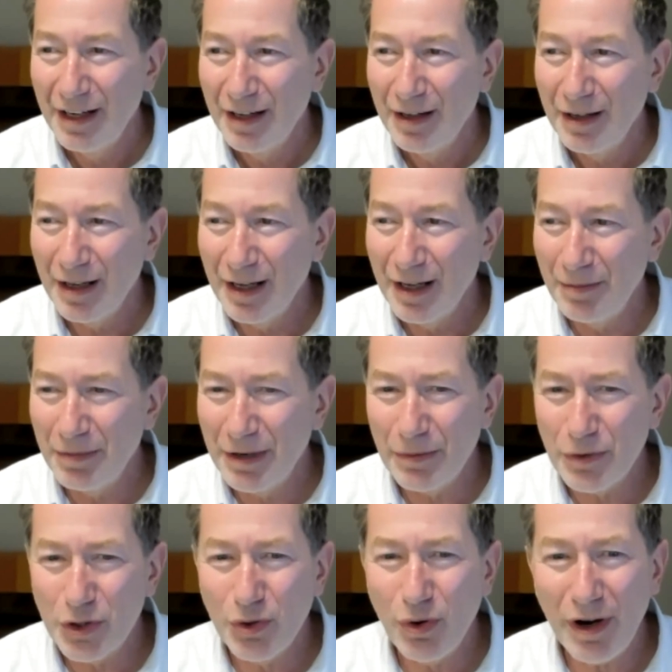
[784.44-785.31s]
But it
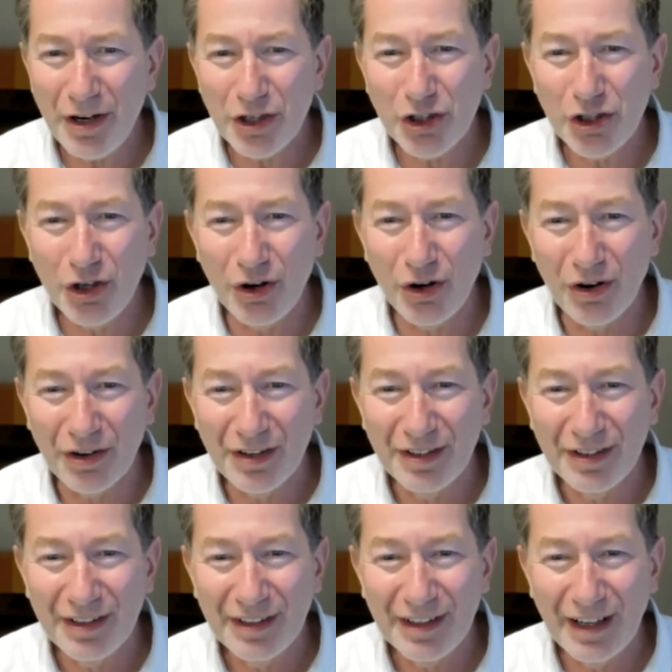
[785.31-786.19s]
was quite a shock
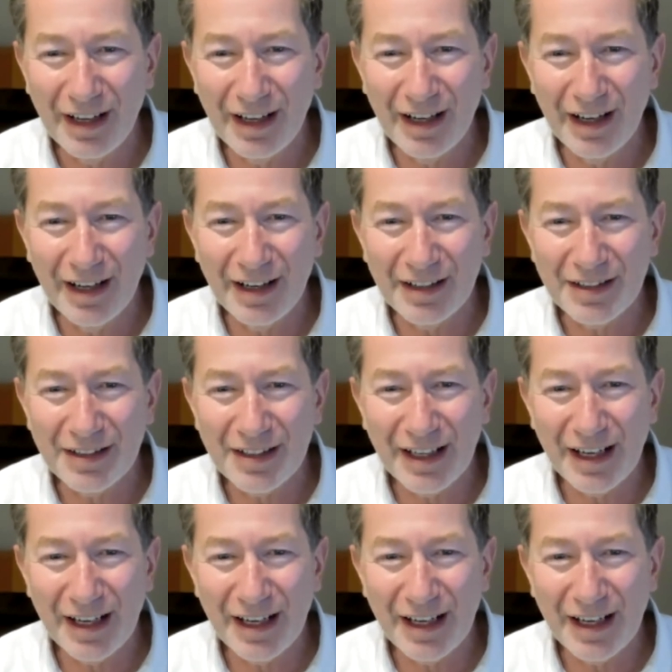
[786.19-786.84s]
to